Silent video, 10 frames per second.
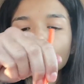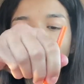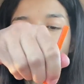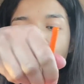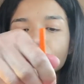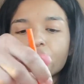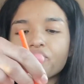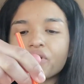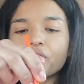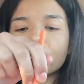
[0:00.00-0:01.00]
It's a little
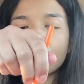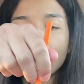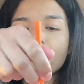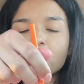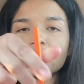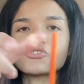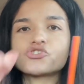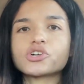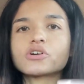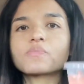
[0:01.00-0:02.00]
thicker than the
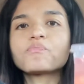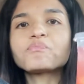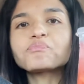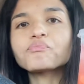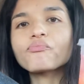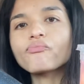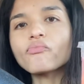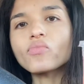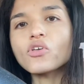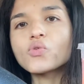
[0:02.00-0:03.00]
mixture
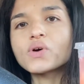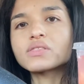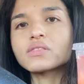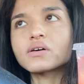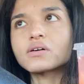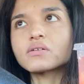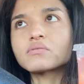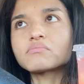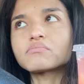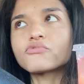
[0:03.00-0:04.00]
with
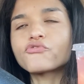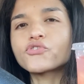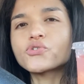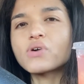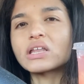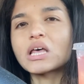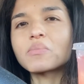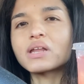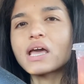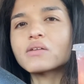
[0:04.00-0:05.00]
the fruit and
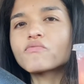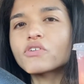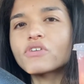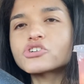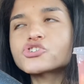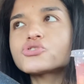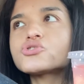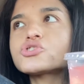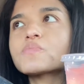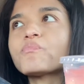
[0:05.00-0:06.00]
lemonade
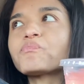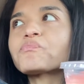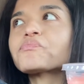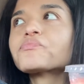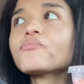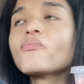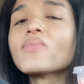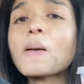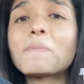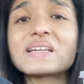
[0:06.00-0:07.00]
refreshers,
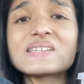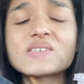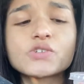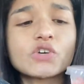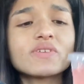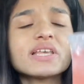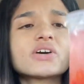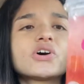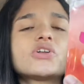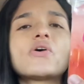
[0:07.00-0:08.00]
but it's still really
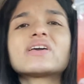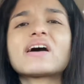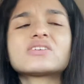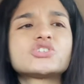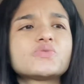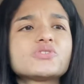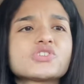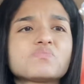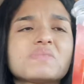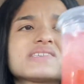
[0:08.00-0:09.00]
good. All you gotta do is
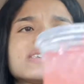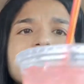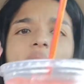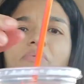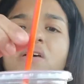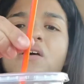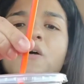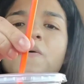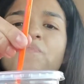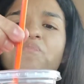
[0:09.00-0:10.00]
just mix it up
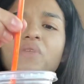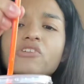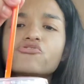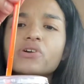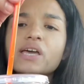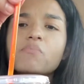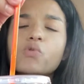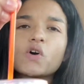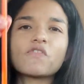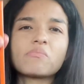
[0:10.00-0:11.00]
and drink it
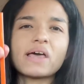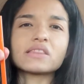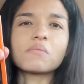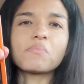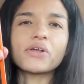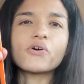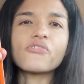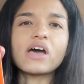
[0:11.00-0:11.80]
more from like the middle.